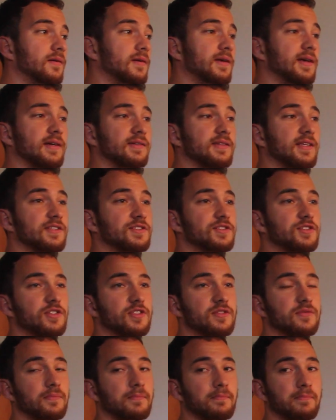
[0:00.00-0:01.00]
That's
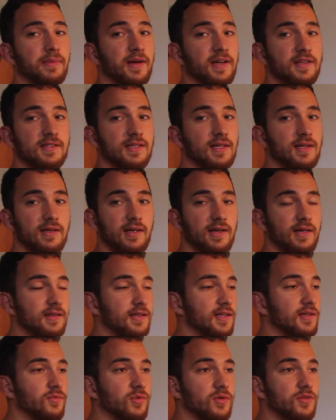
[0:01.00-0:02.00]
just basically it.
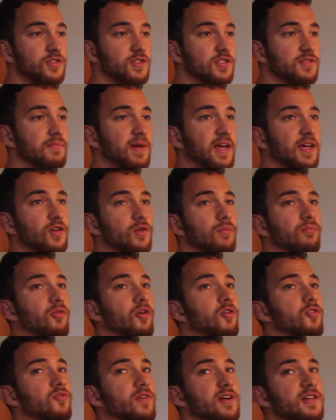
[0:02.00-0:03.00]
It will just make your
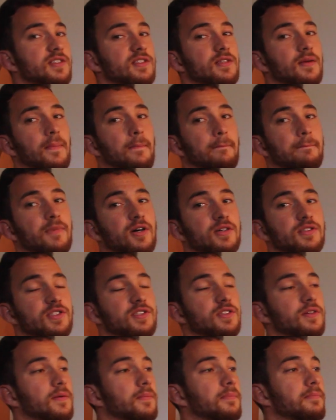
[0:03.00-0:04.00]
progress
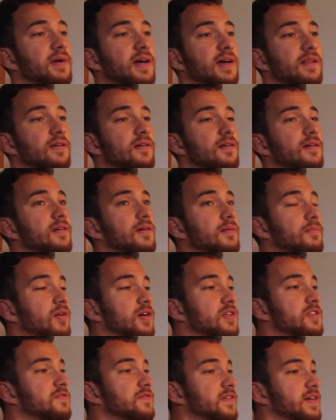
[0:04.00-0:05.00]
much better,
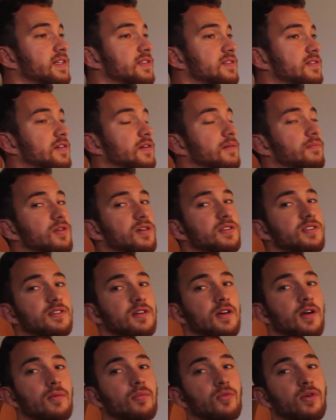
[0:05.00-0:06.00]
much faster, much
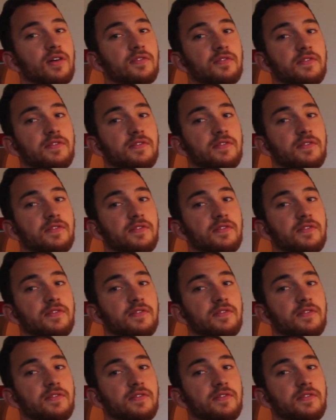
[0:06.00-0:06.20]
more